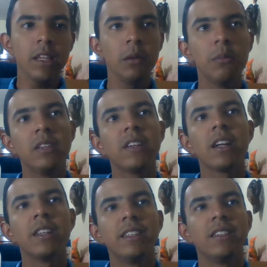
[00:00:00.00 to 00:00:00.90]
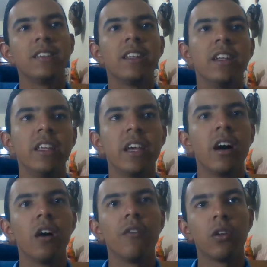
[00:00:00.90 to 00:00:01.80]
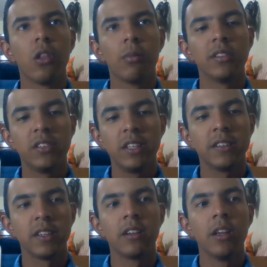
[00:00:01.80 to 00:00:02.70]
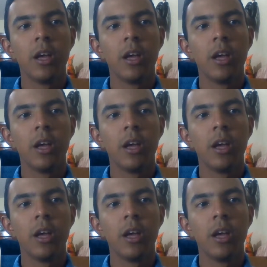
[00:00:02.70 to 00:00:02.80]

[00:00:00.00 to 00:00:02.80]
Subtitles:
And basically, this is the idea of a global citizen: